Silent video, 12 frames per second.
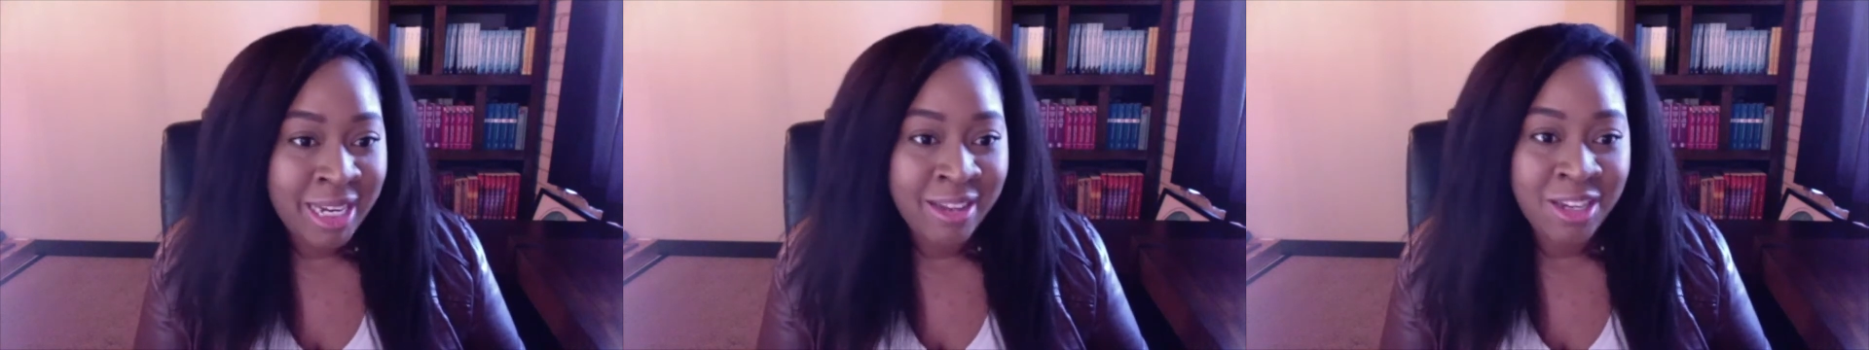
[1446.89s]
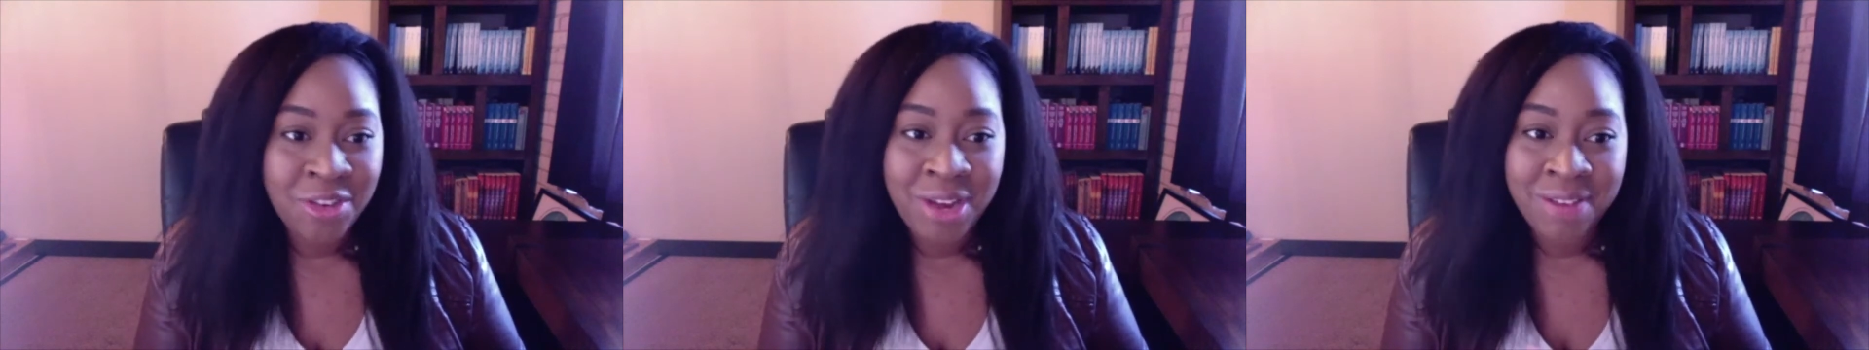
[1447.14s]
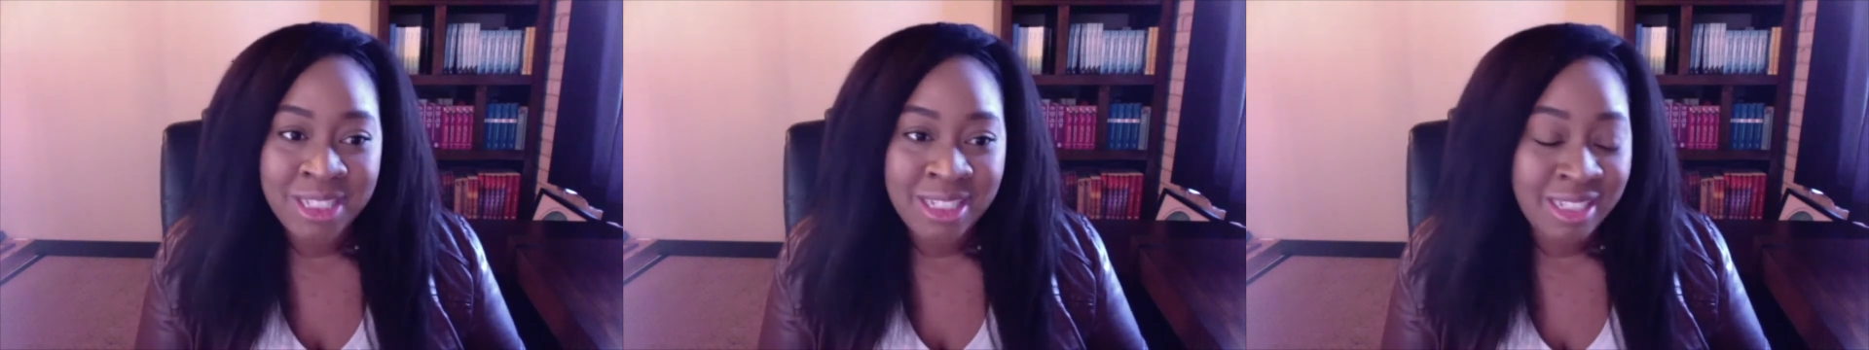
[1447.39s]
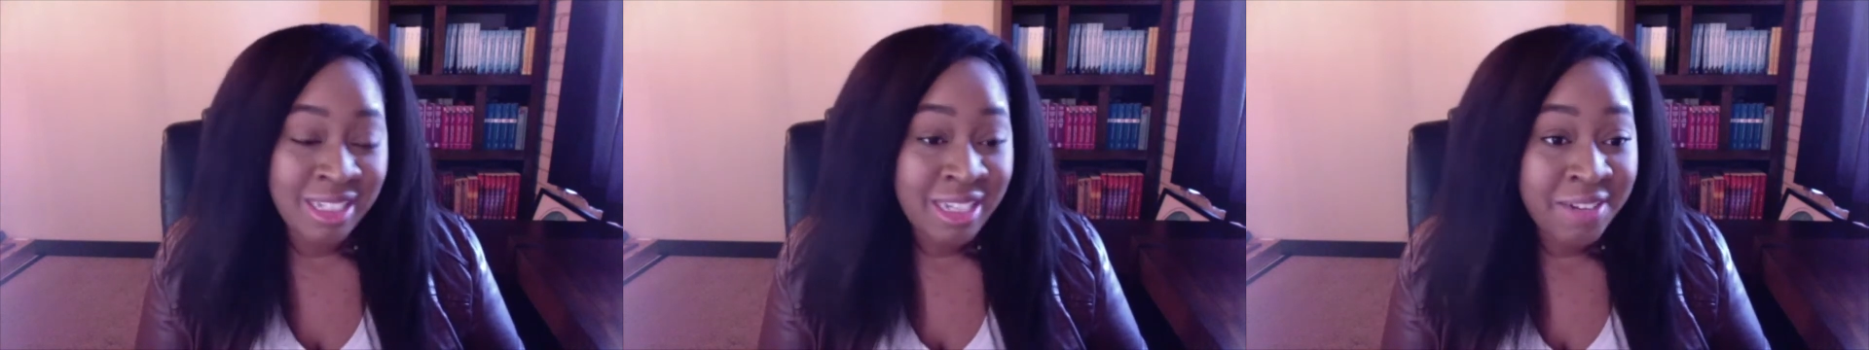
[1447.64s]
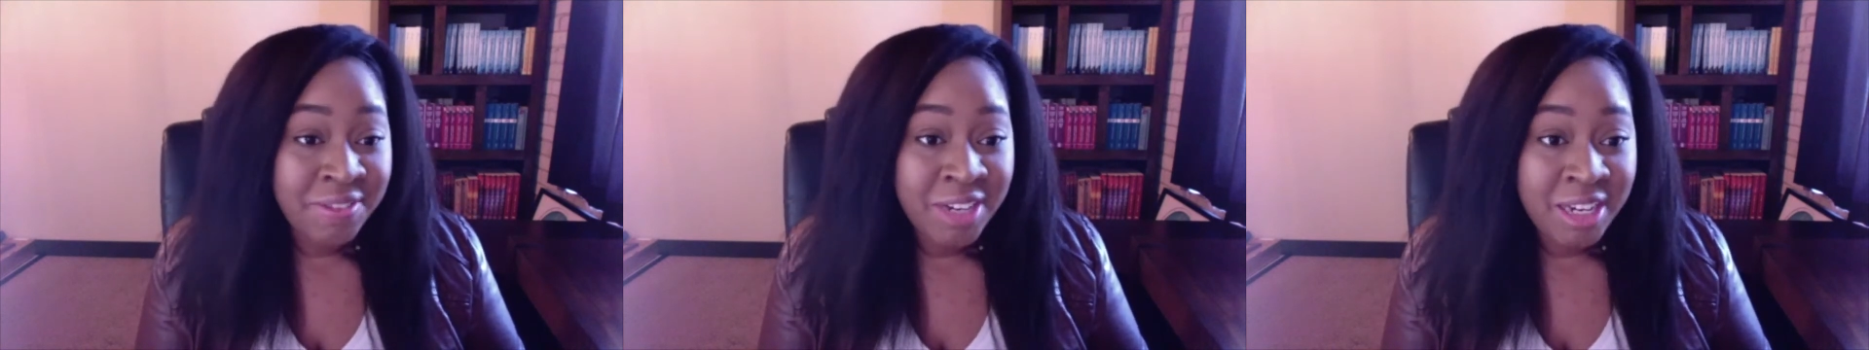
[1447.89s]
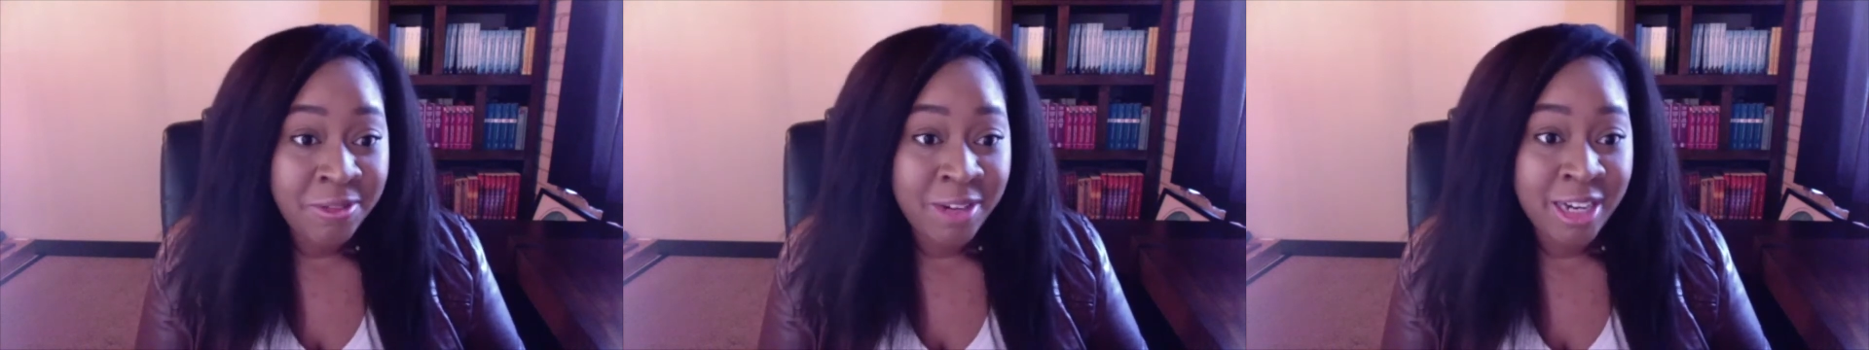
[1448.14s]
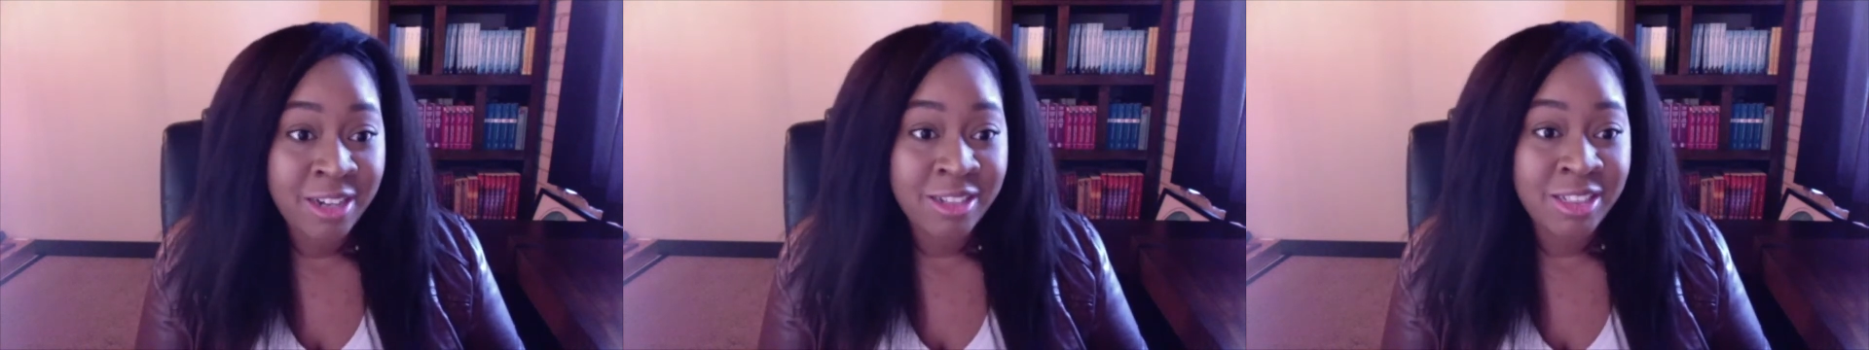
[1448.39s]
You have sensitivity readers.